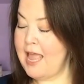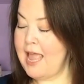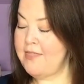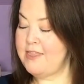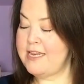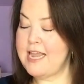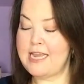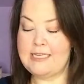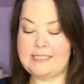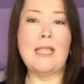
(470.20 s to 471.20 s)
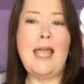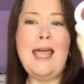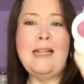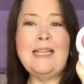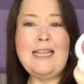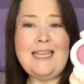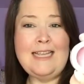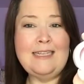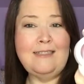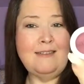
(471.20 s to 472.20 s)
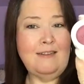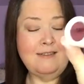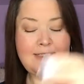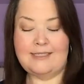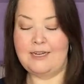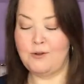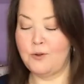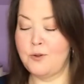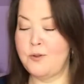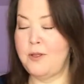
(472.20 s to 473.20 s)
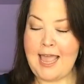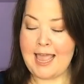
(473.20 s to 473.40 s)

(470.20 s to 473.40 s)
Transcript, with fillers: and the nice Ella Eden single